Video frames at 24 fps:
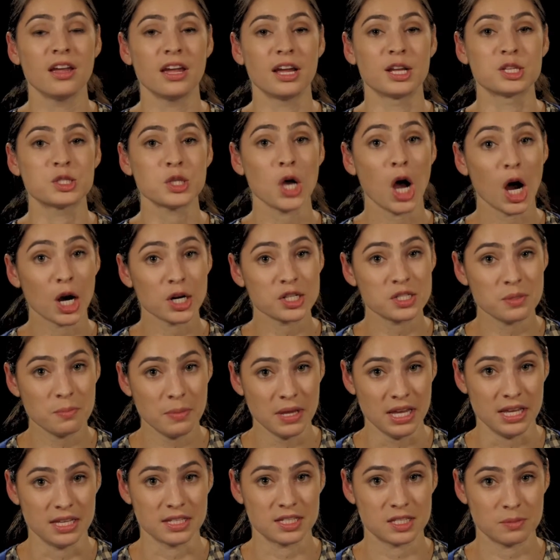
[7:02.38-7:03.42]
It's hard to
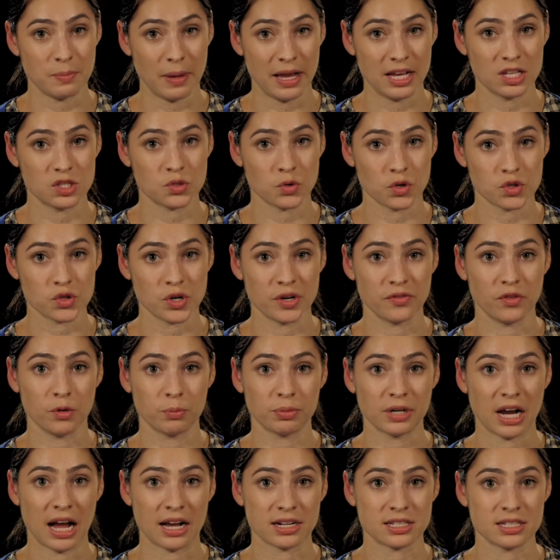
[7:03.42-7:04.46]
beat spaced retrieval
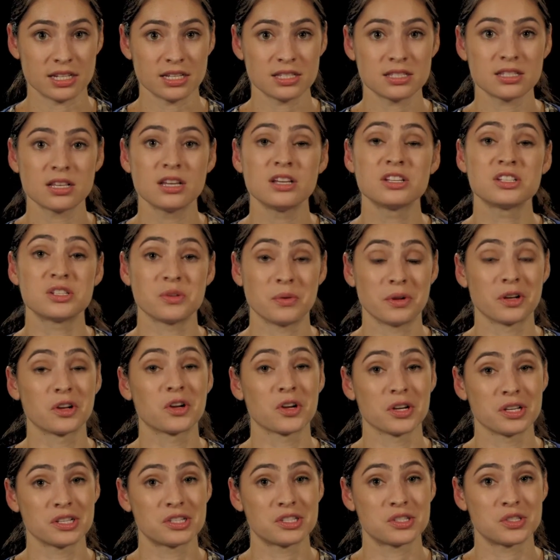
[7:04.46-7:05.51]
practice to
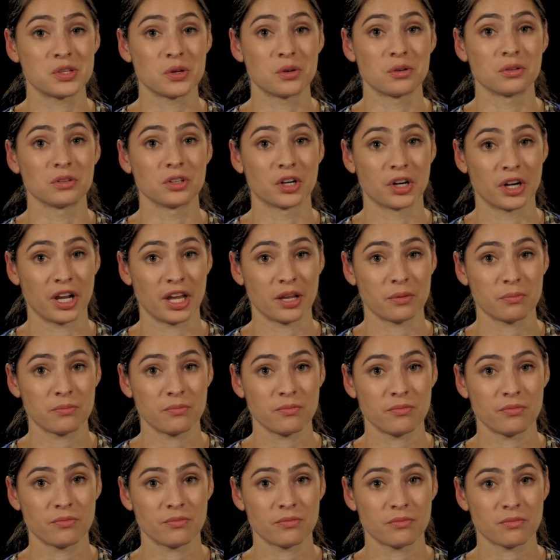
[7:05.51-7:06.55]
increase student learning.
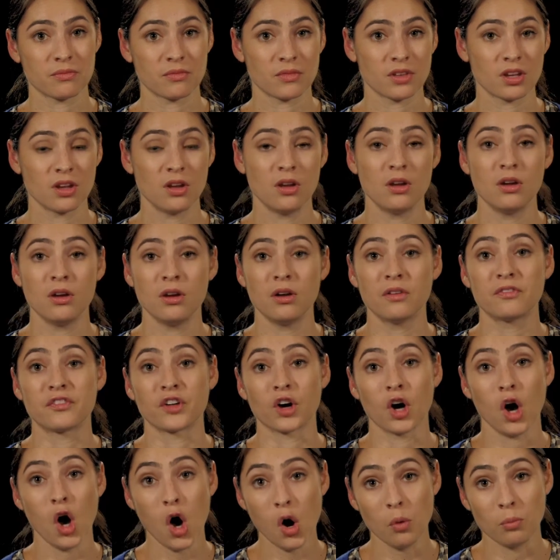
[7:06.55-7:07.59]

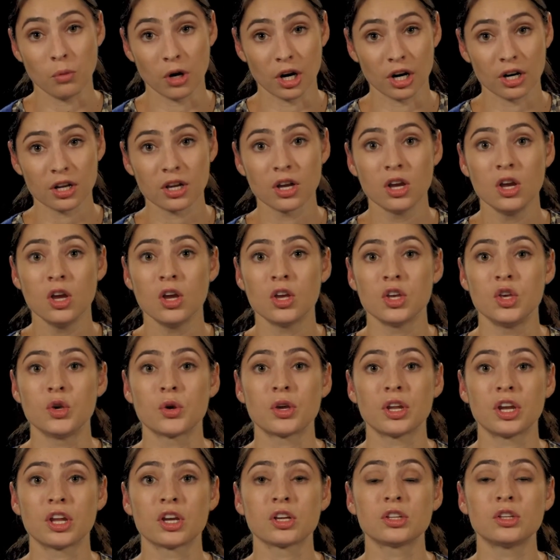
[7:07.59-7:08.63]
For homework, you
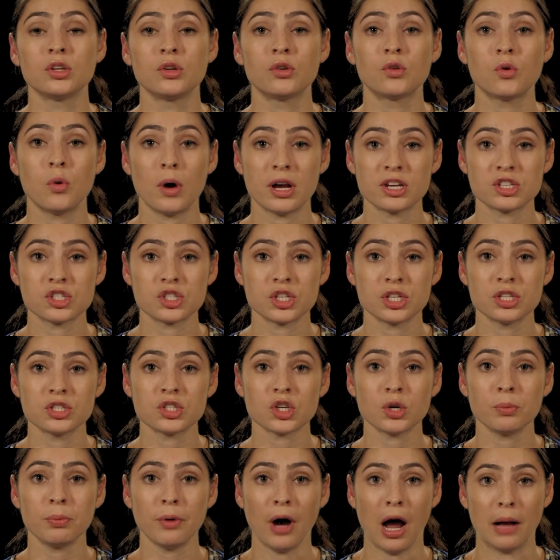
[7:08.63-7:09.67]
can include questions
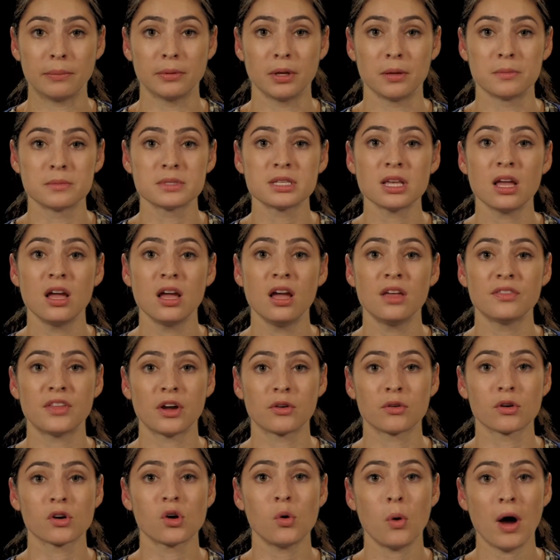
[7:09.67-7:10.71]
or problems that
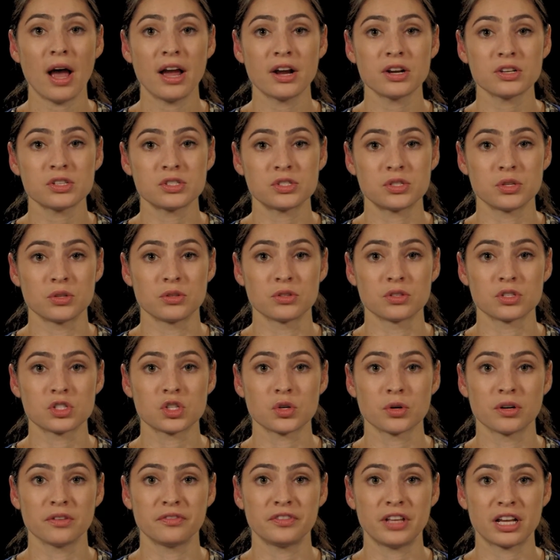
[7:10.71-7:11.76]
require students to
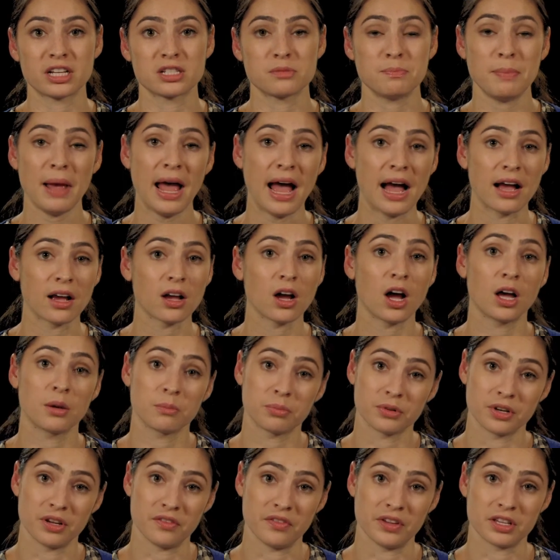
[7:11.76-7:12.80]
reflect back on
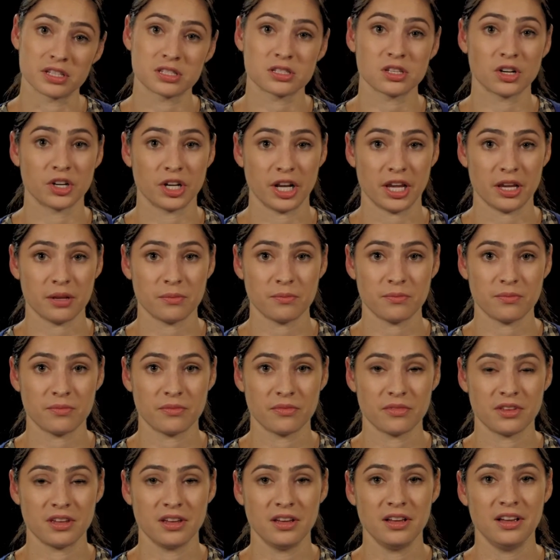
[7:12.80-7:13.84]
previous learning.
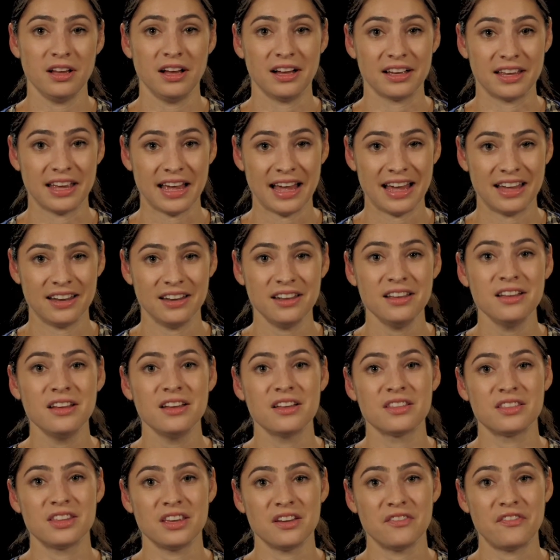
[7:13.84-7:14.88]
Again,
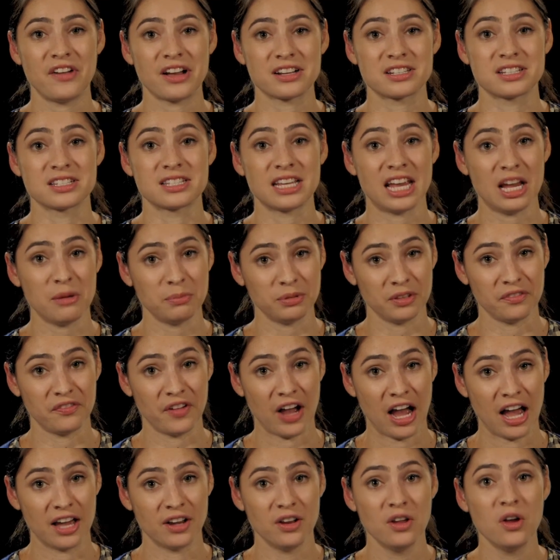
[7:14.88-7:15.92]
the effect is
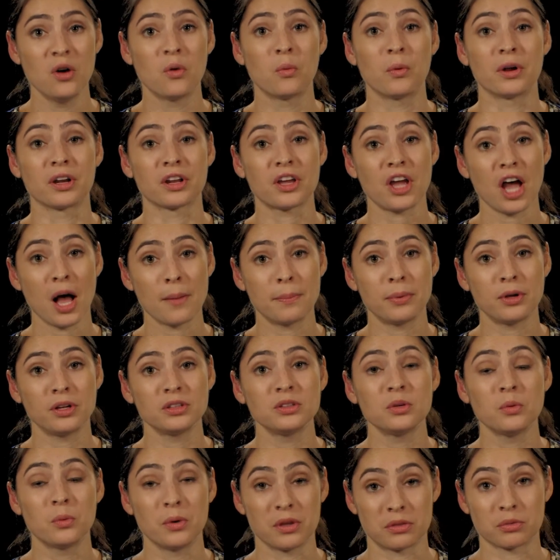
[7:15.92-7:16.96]
amplified when coupled
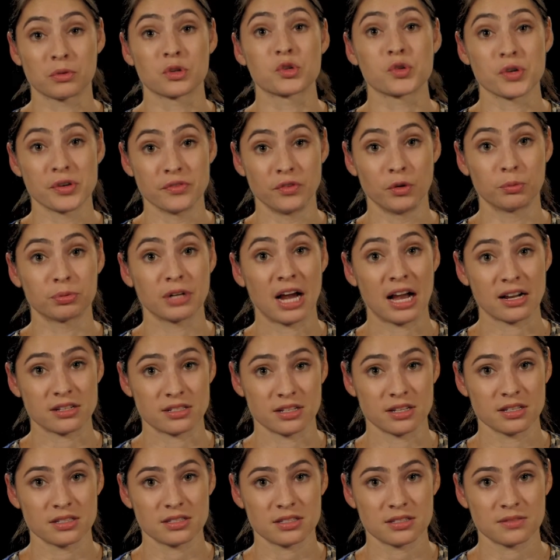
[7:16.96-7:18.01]
with retrieval
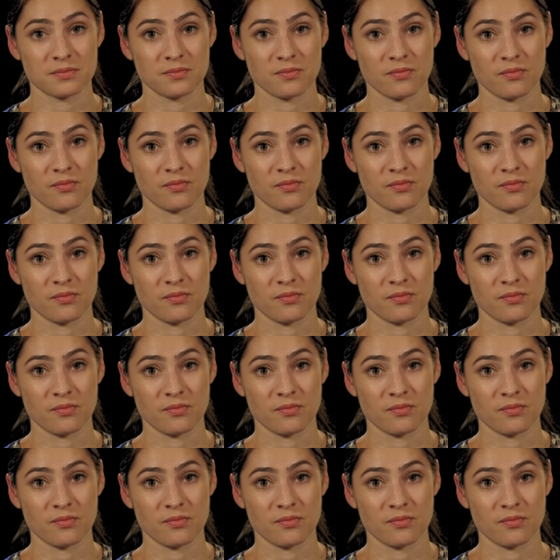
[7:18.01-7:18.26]
practice.